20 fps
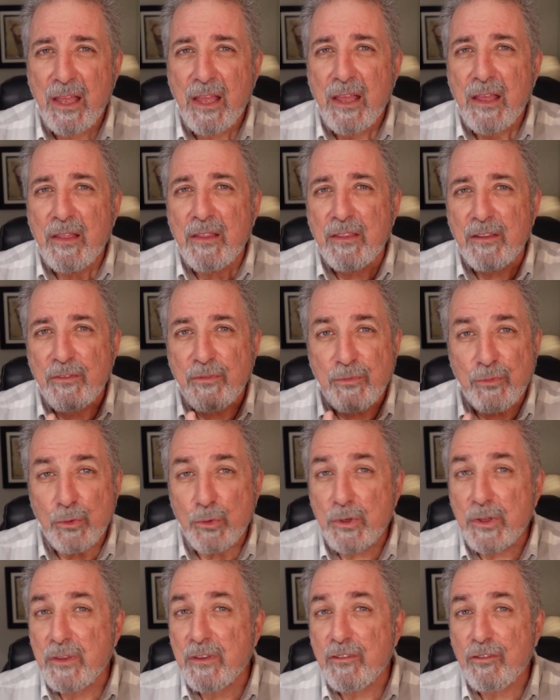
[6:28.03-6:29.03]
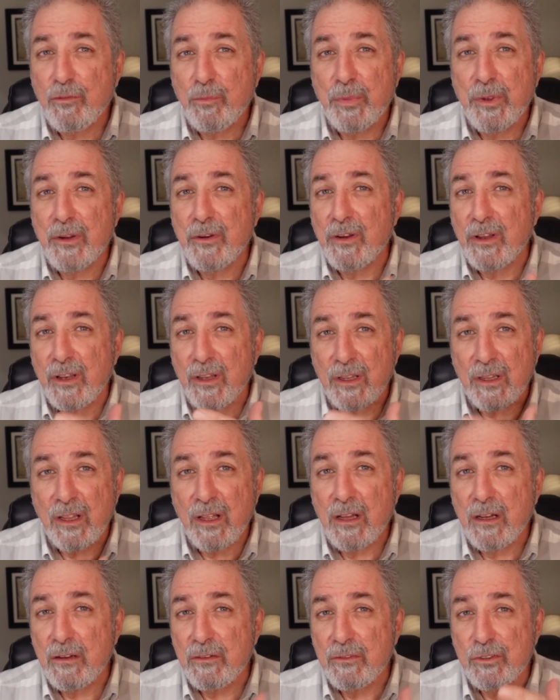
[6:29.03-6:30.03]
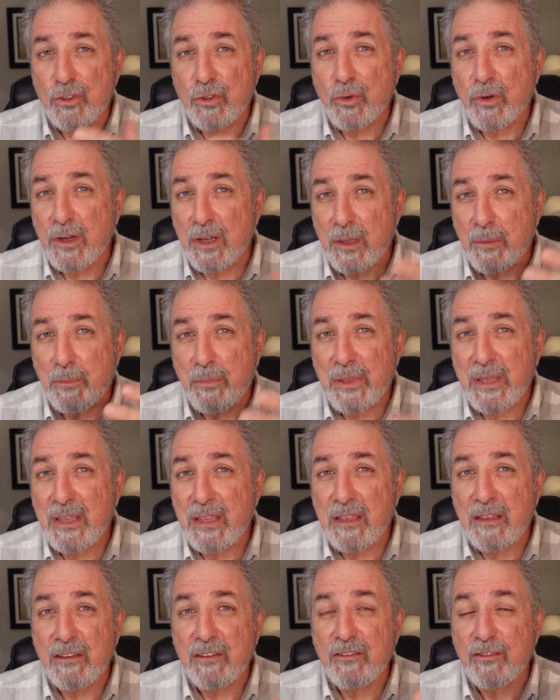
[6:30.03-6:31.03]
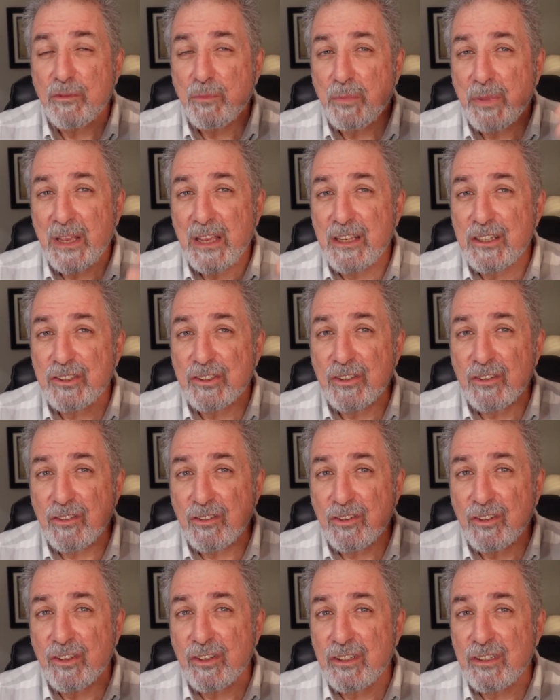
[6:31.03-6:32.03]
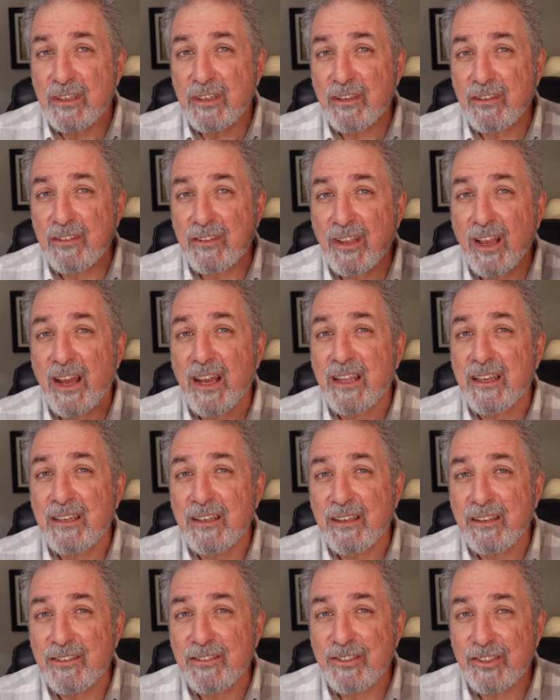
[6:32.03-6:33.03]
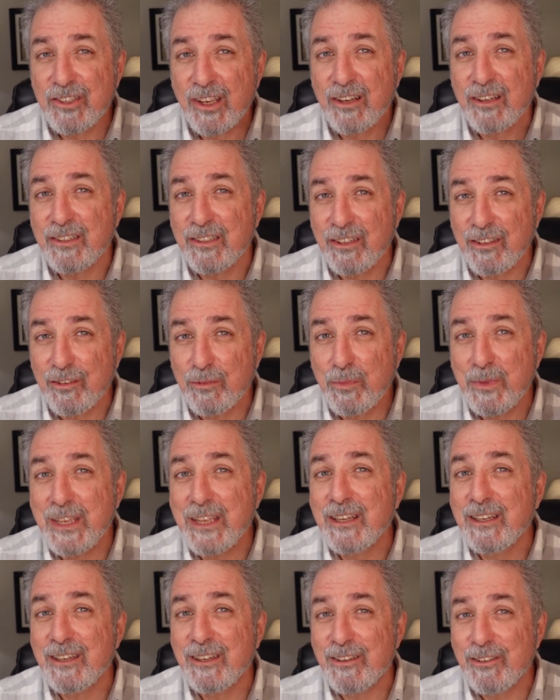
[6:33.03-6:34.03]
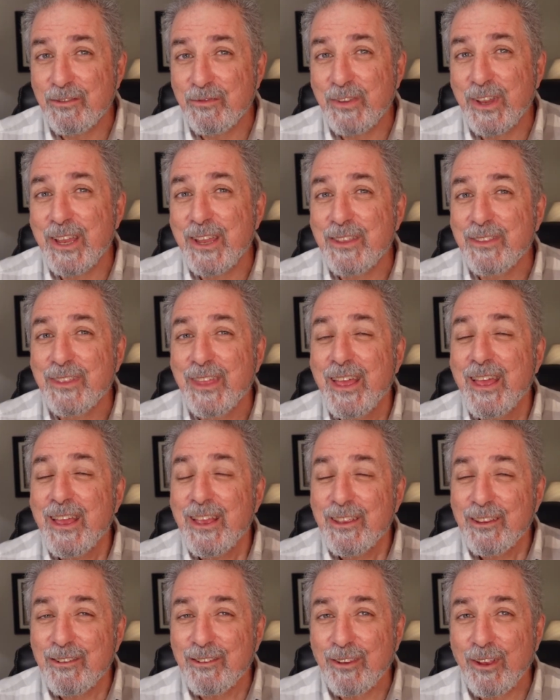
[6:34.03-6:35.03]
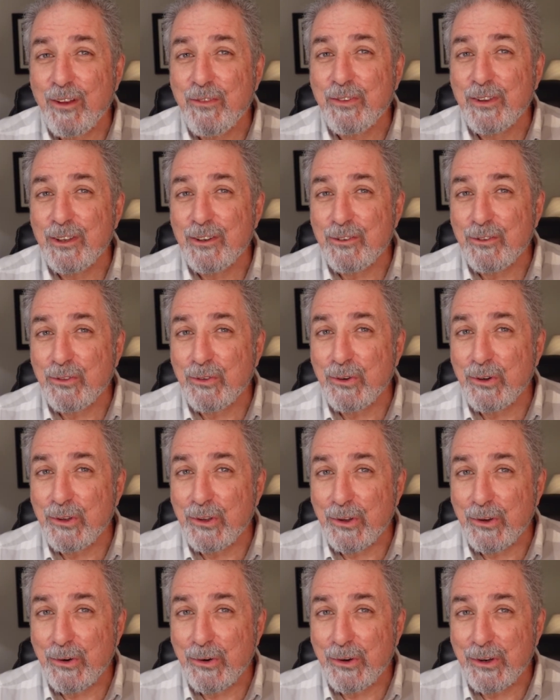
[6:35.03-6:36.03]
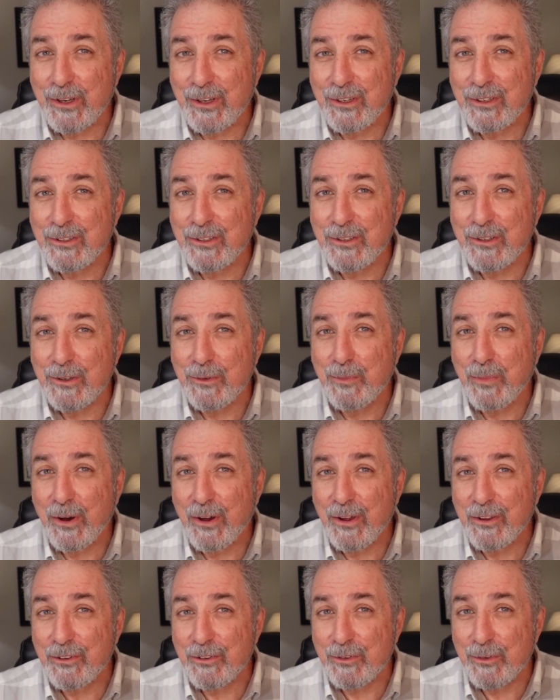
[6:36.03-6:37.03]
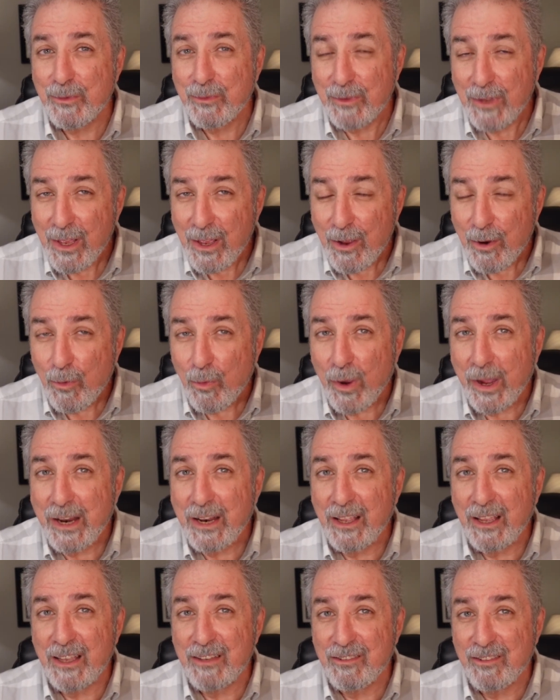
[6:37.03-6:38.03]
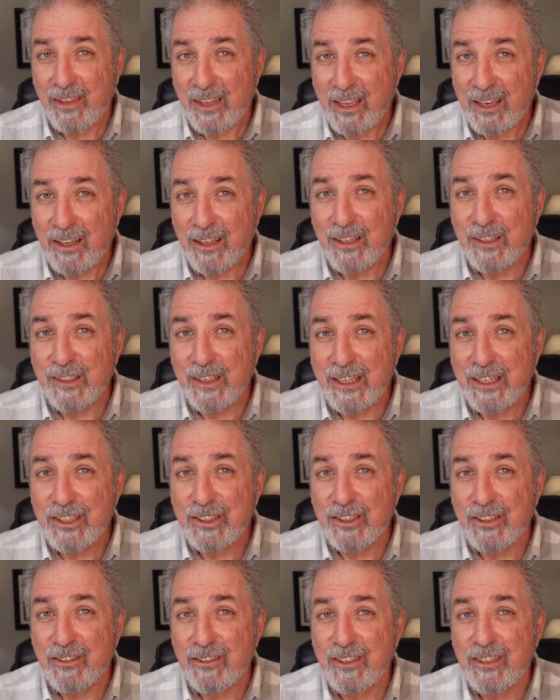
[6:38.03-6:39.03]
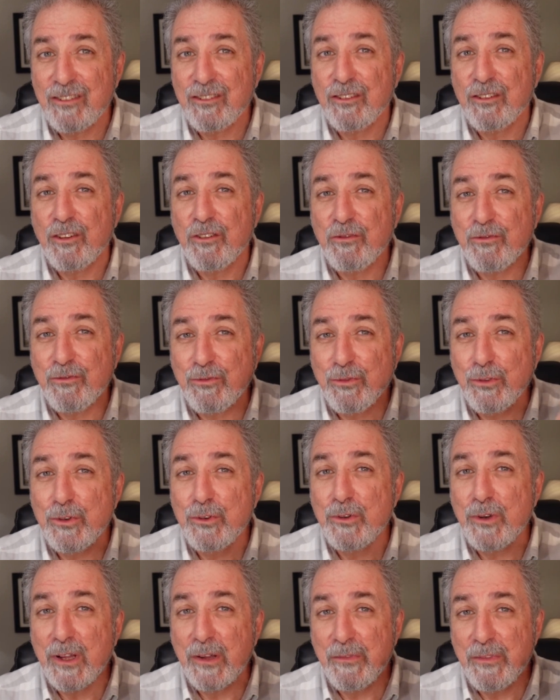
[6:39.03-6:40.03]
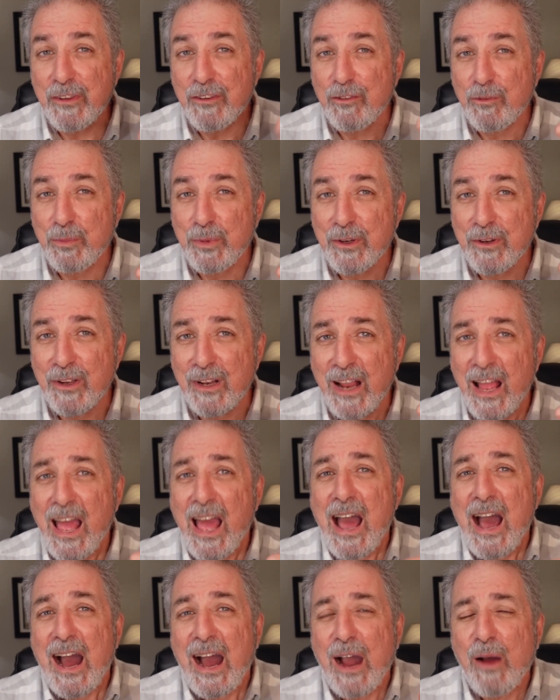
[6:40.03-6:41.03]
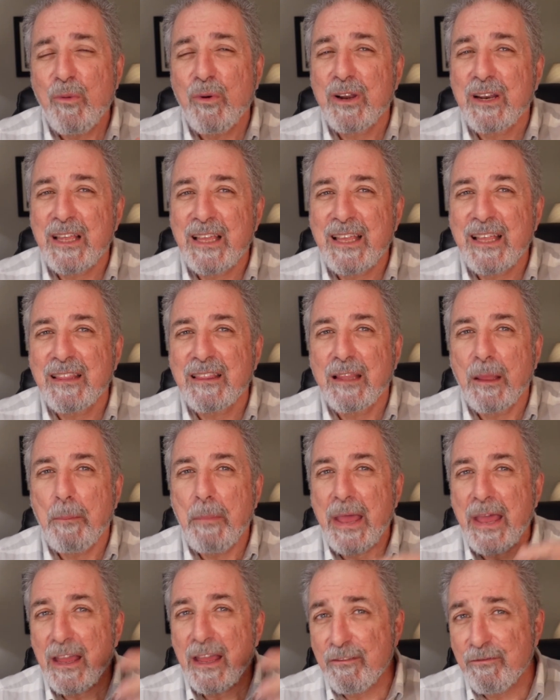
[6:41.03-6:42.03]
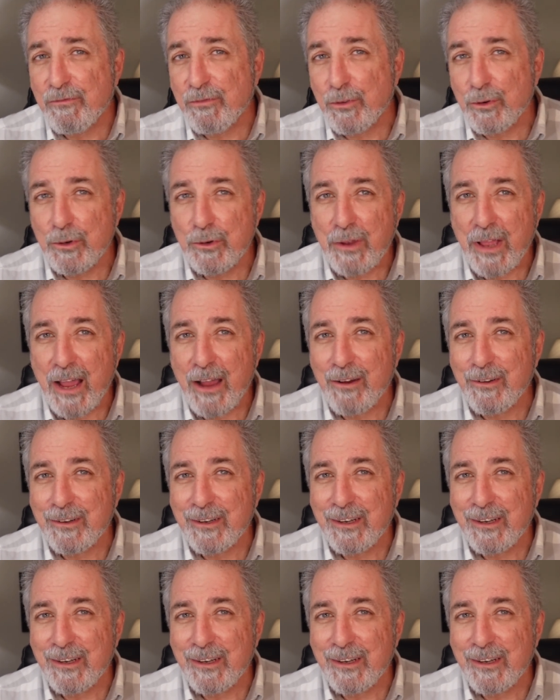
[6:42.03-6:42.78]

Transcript: The fruit of the Spirit: love, joy, peace, patience, goodness, kindness, gentleness, meekness, faith, self-control, according to Paul's writings in Galatians. These are the fruit of the Spirit. I want to get the bad fruit out: